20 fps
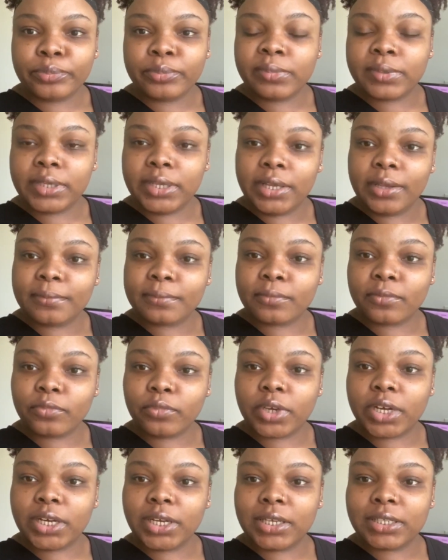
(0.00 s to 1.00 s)
yeah, we're
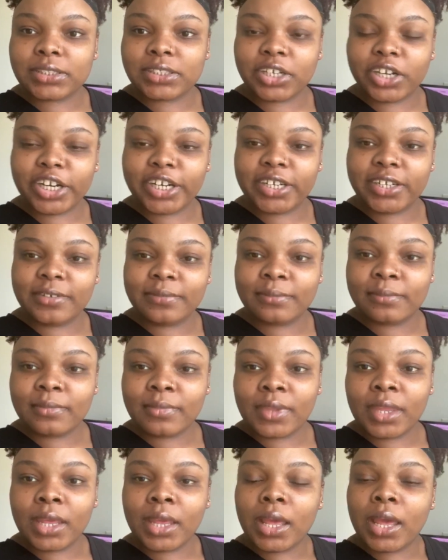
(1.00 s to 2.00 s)
gonna get started.
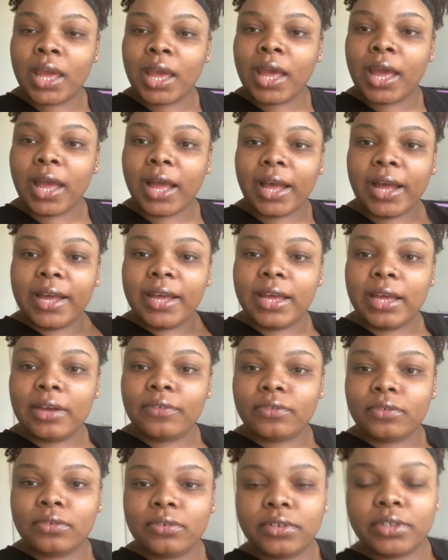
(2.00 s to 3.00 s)
I have
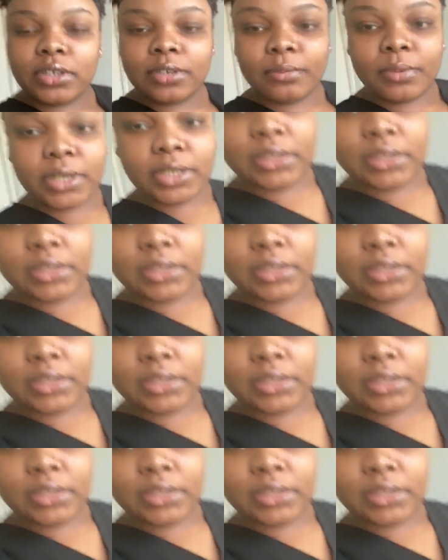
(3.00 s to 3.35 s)
on my